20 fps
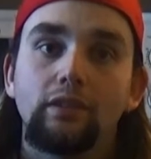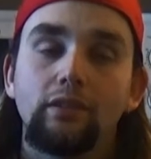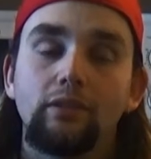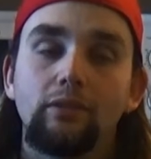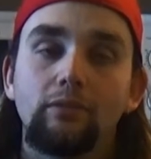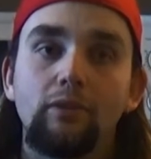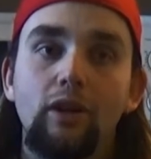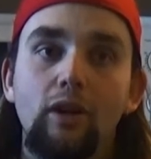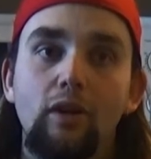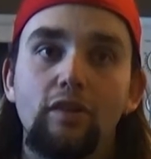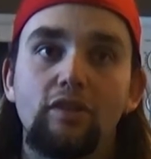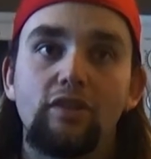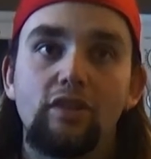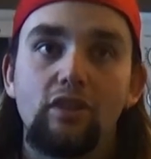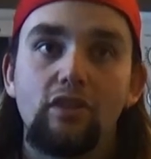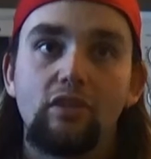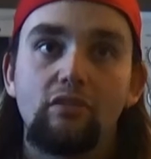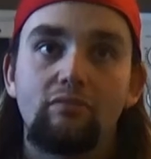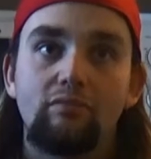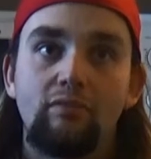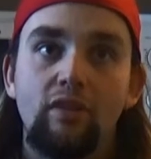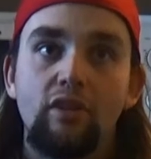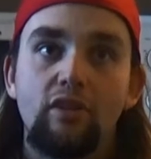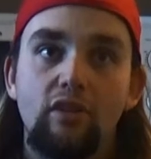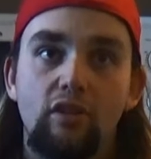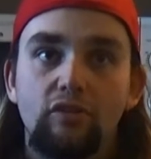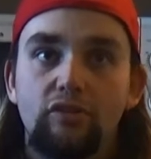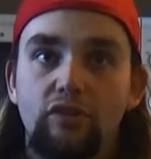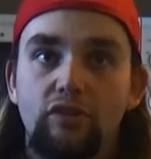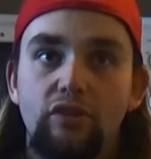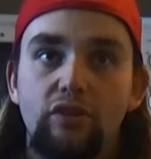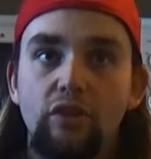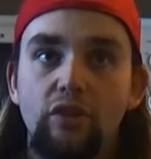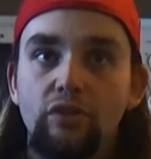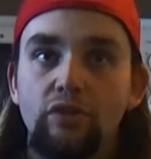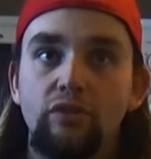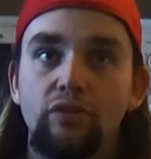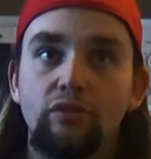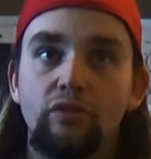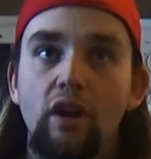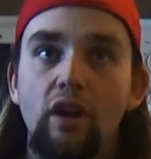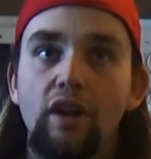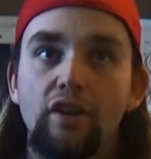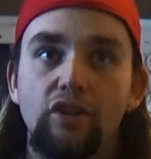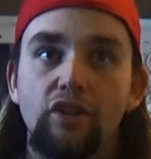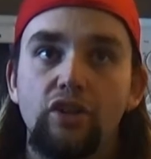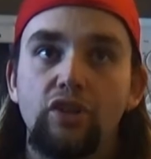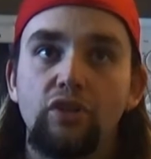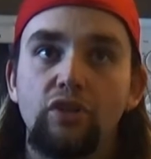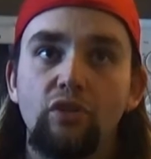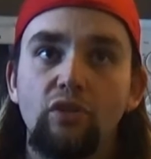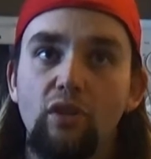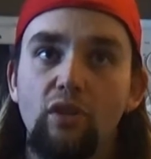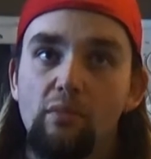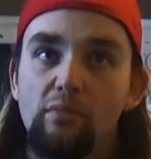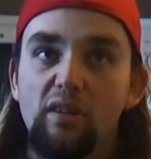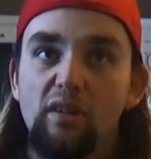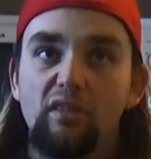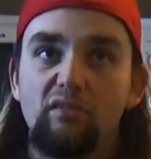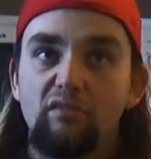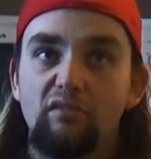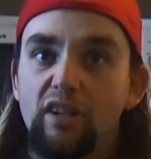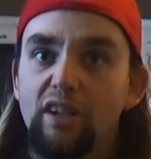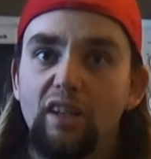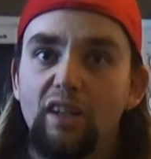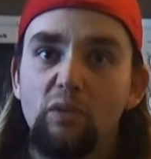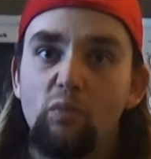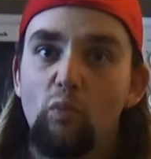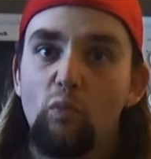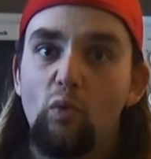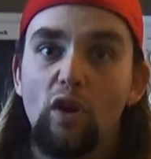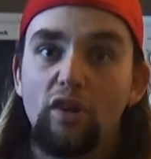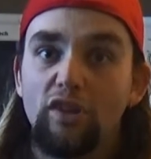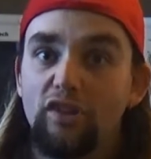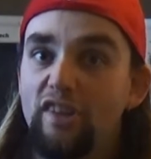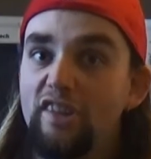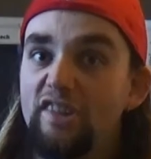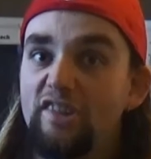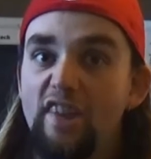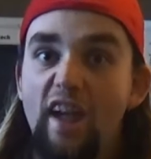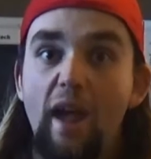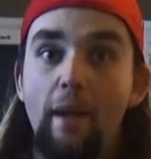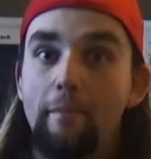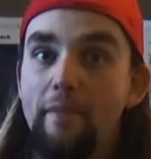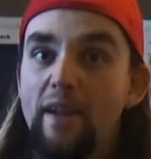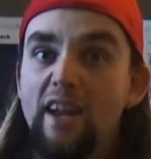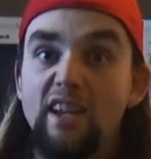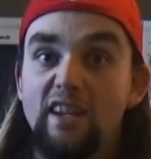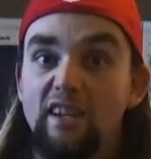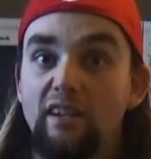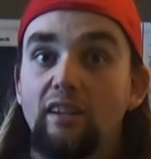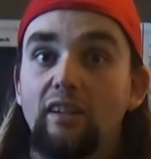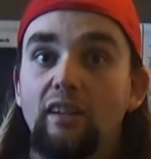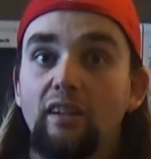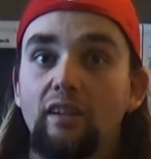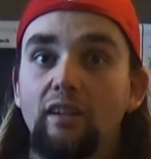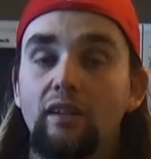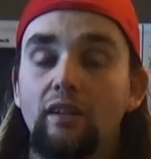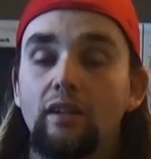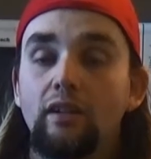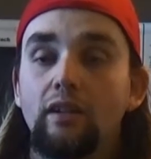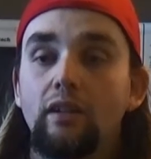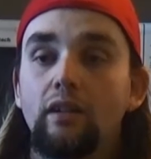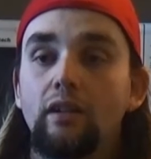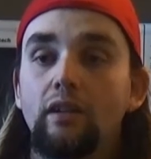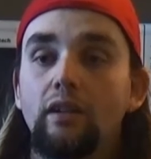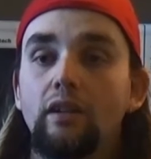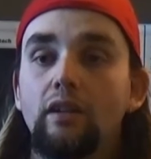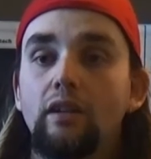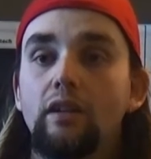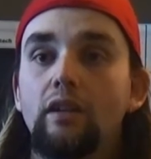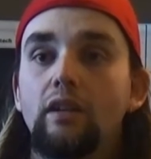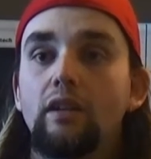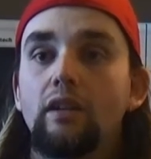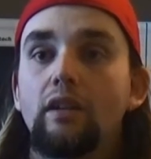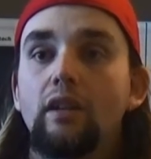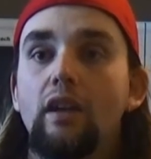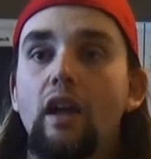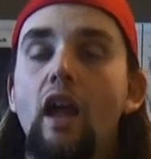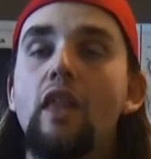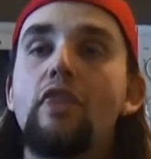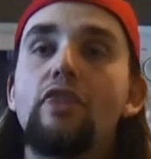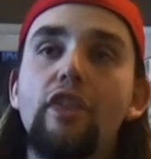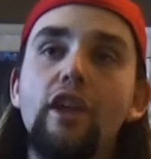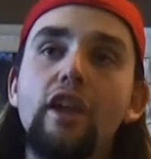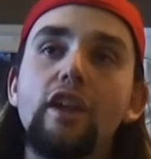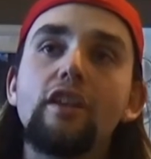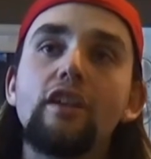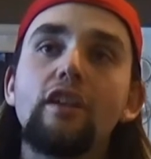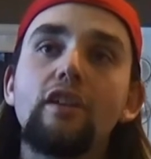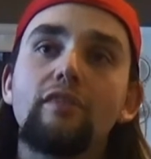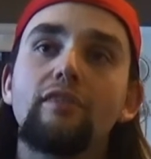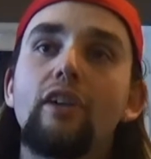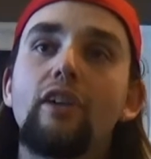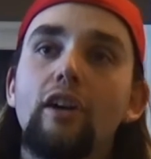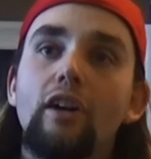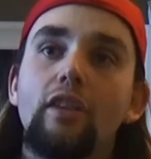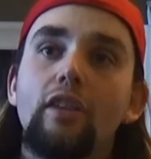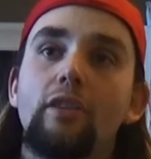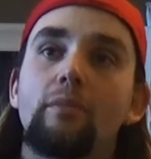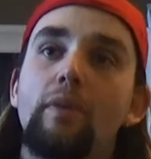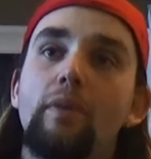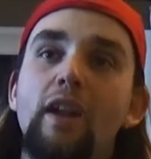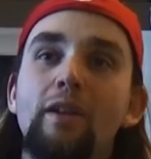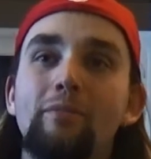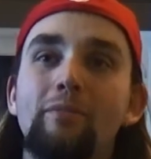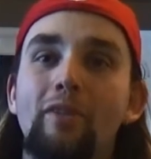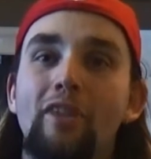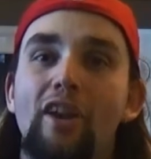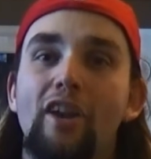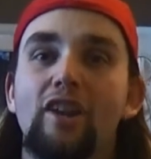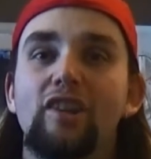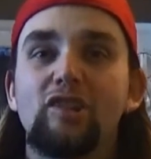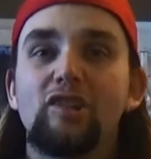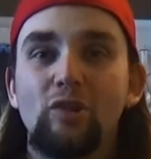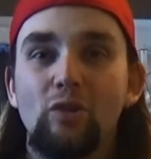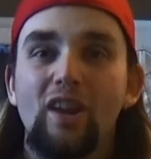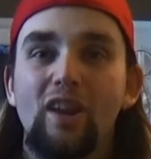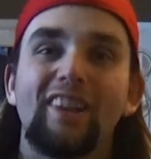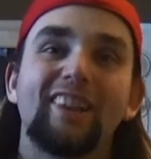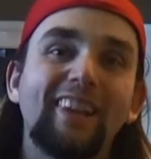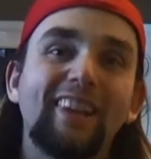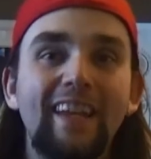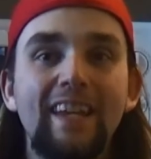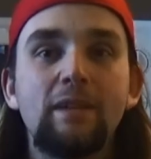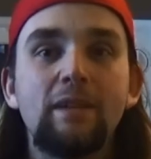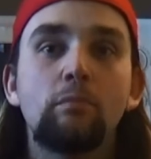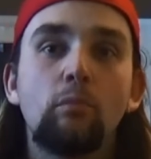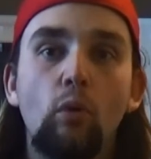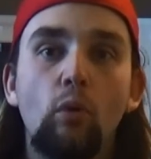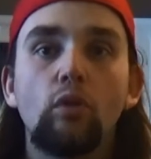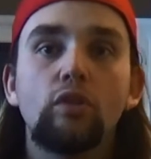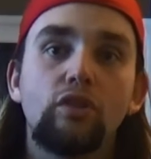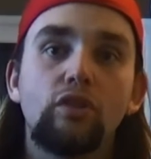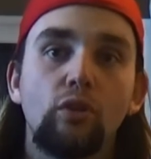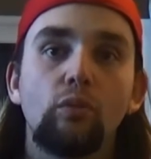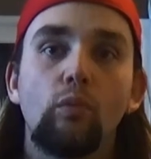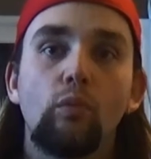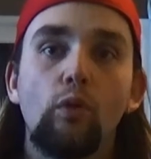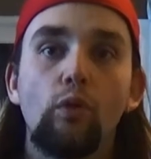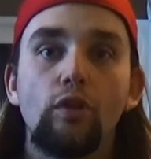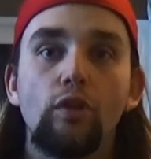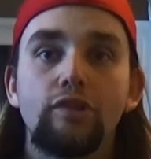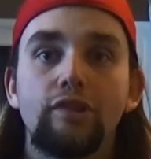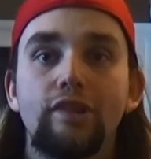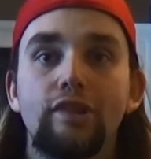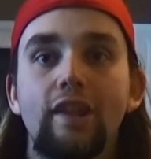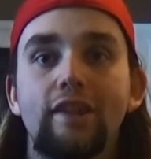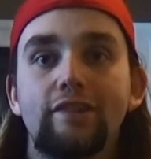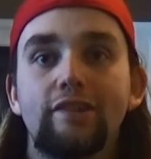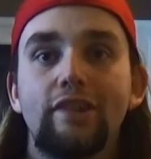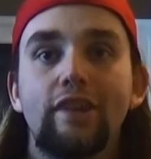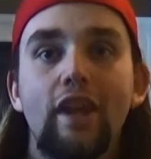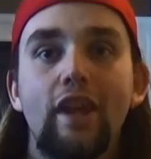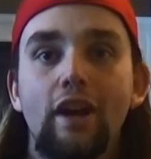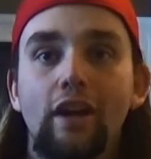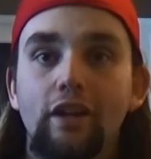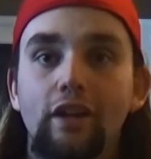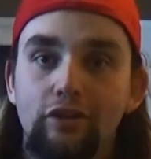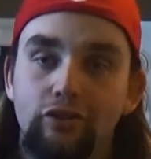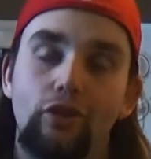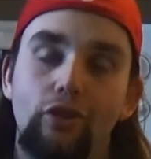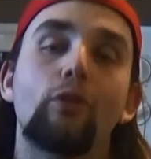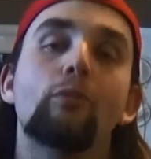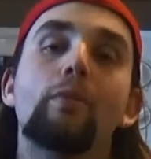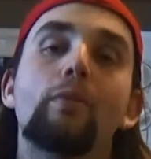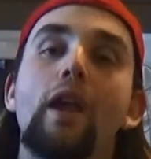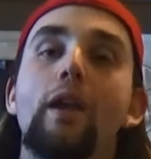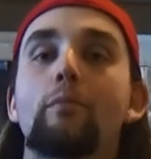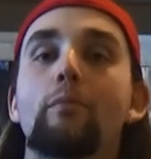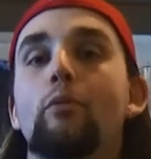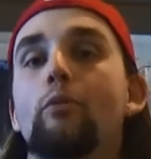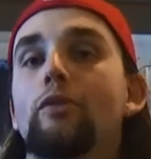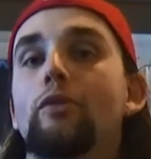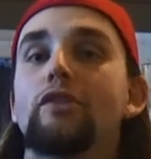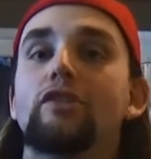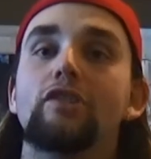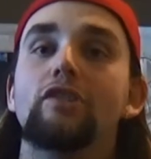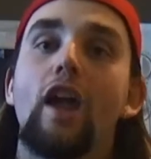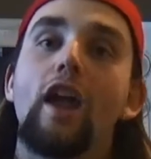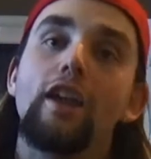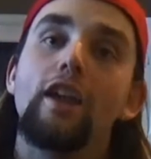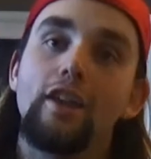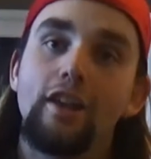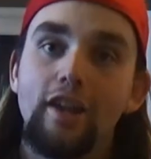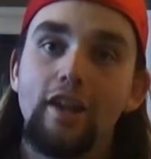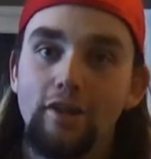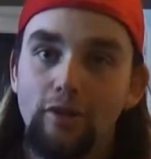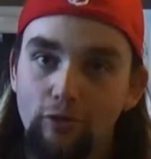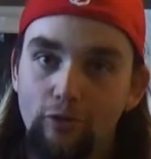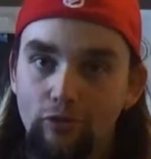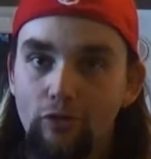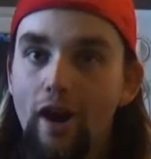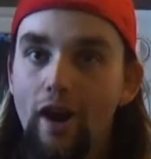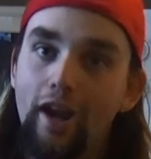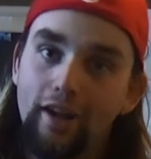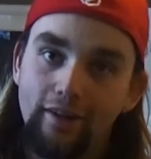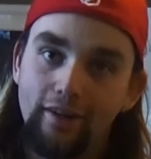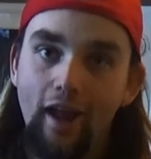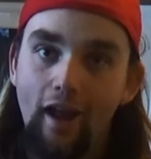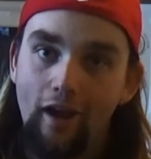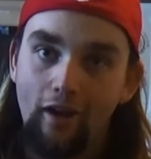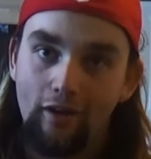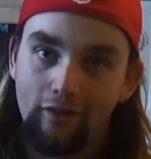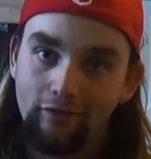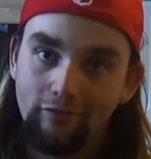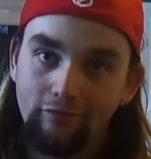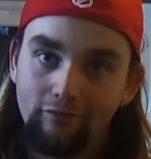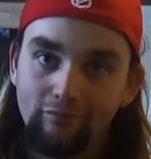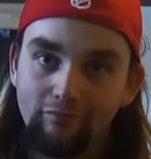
Well, it's your constitutional rights, sure, but really, what does that mean? And then you've got the people that I sort of lean more towards, and that's the gun control people that say you need to crack down